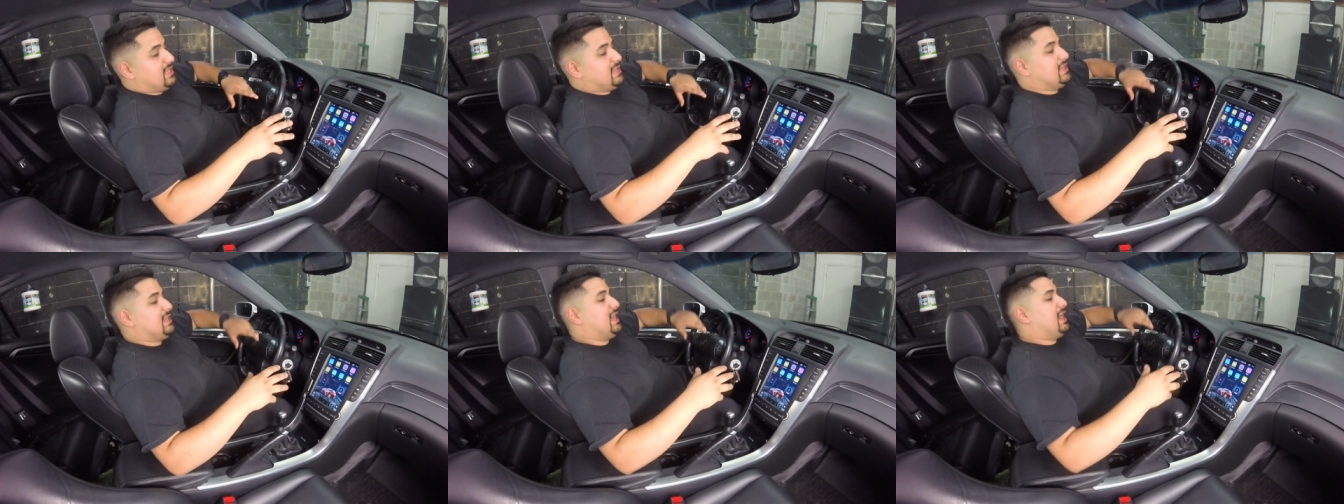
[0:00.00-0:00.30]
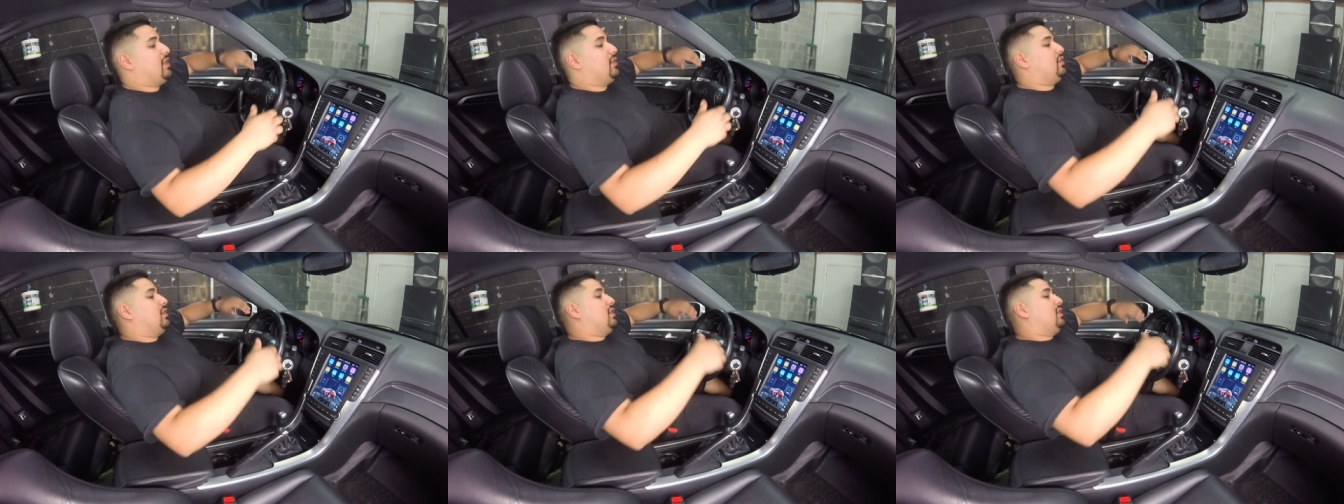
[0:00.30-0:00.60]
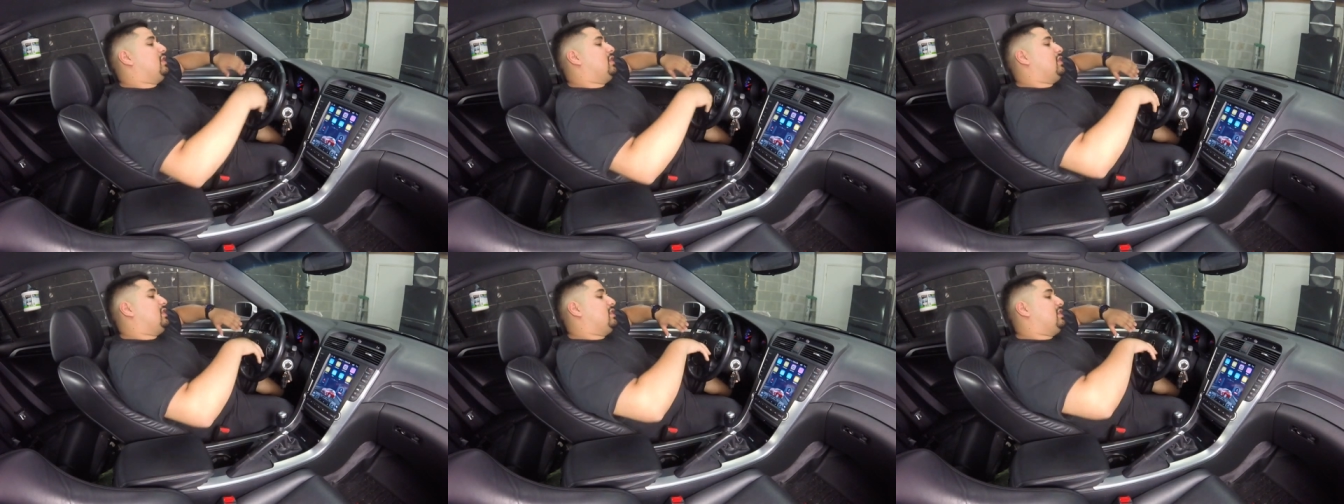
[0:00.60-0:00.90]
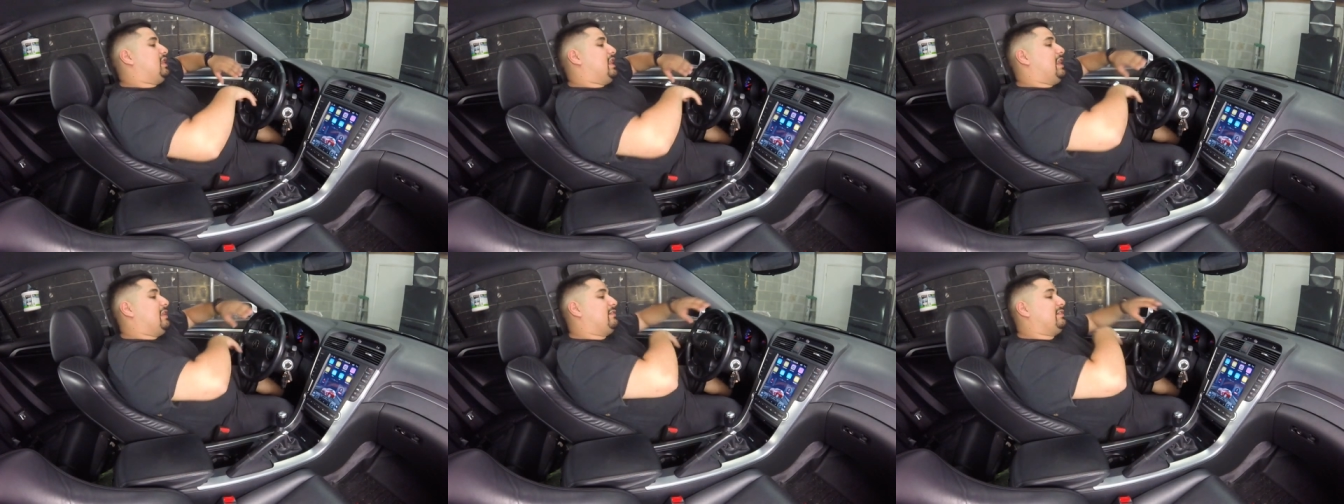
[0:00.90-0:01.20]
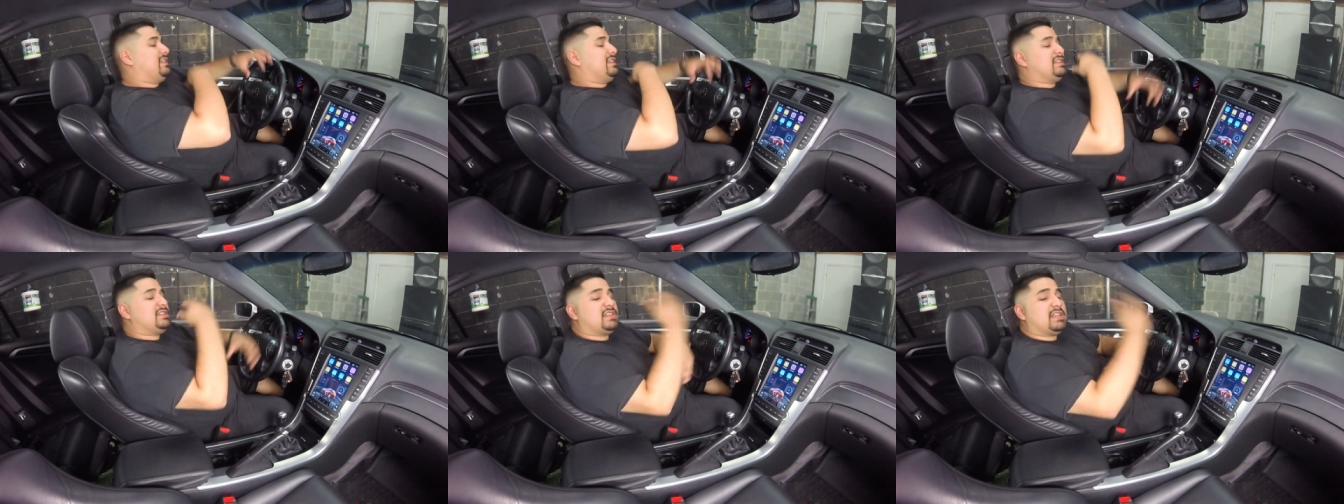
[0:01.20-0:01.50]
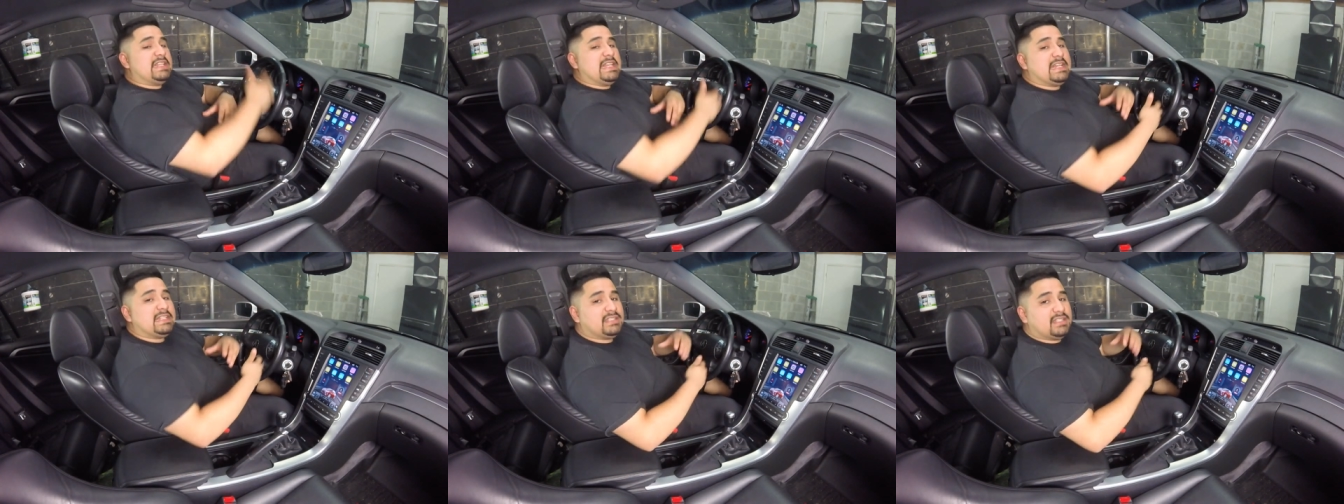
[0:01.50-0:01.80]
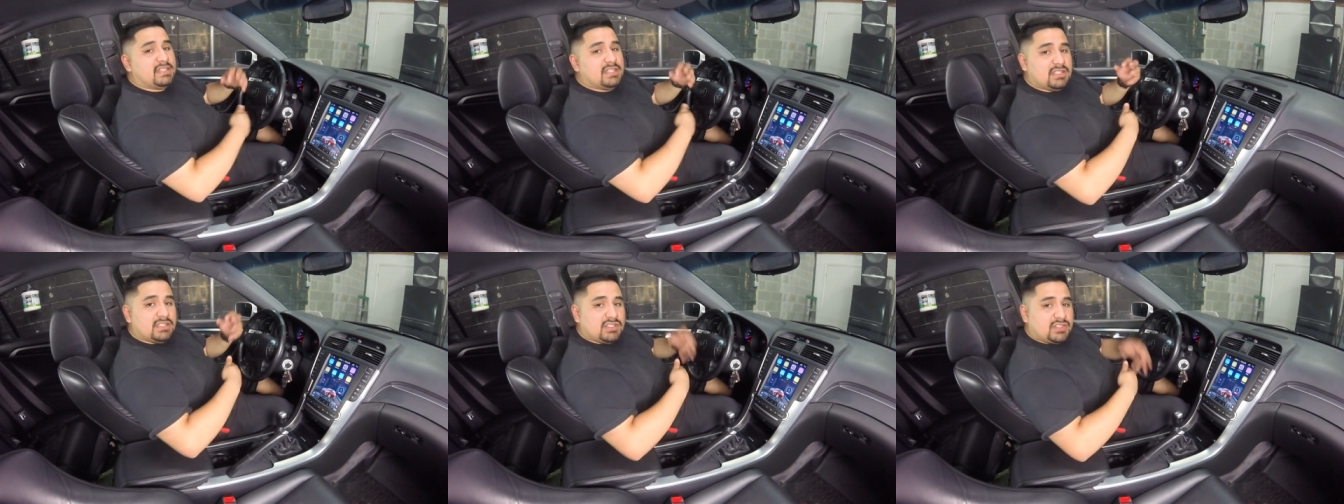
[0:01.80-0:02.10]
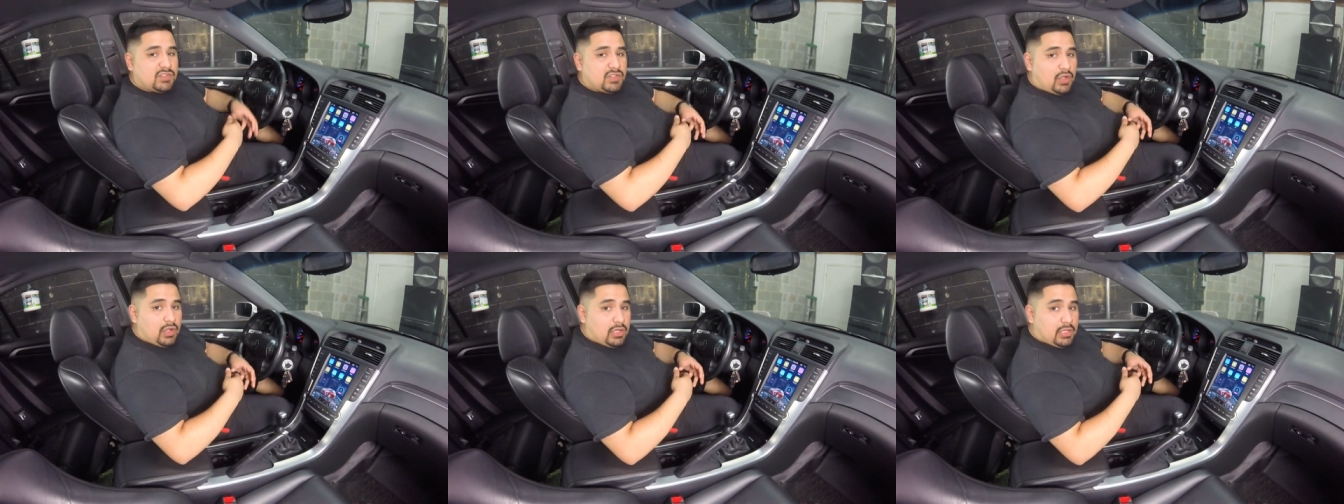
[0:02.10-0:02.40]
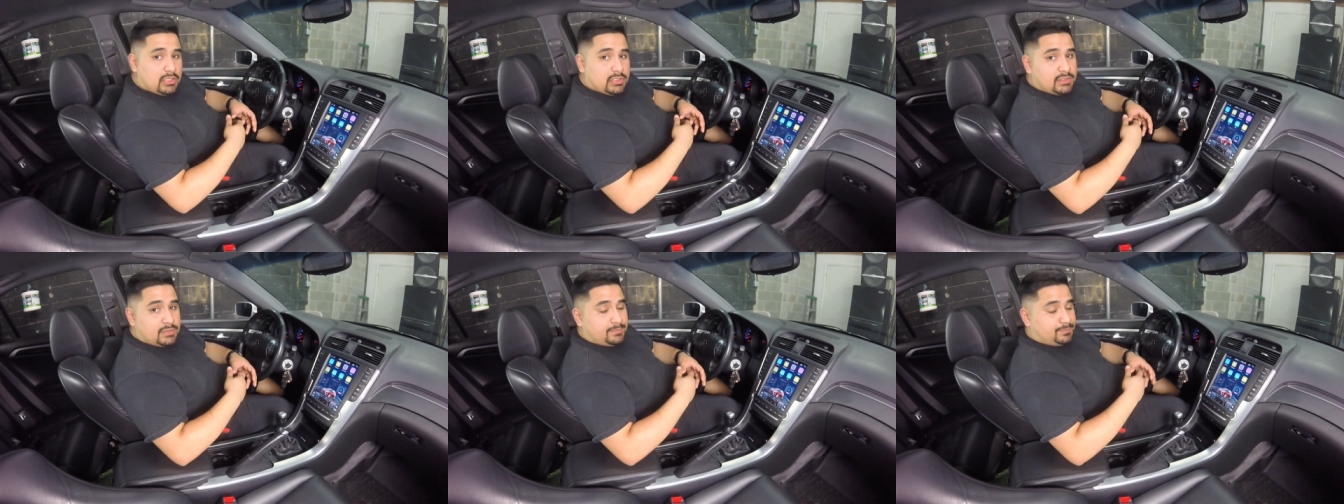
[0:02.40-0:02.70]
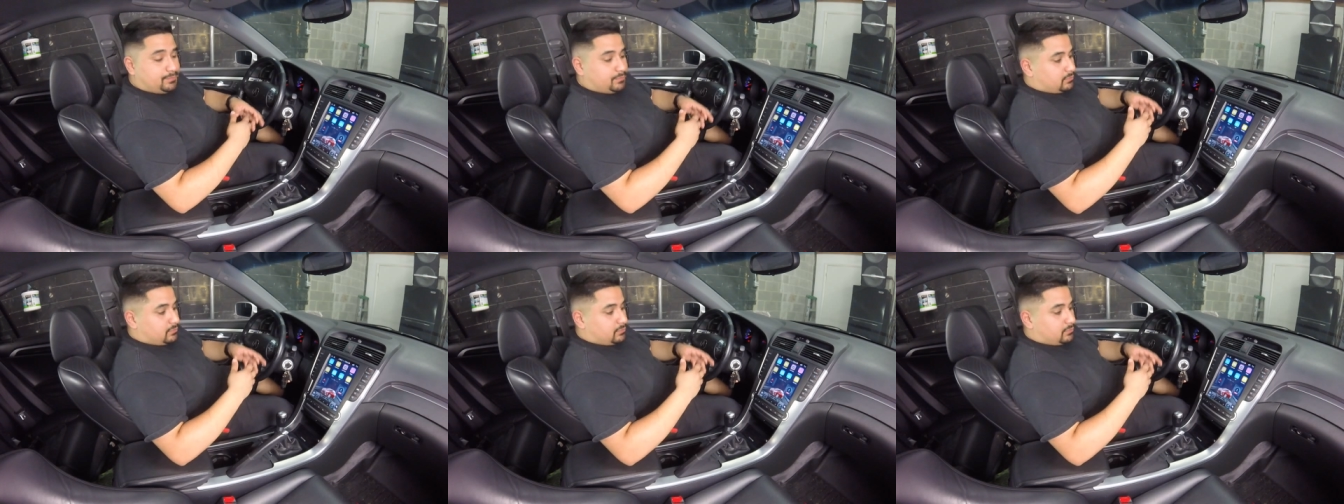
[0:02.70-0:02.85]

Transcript: And now everything's connected, installed.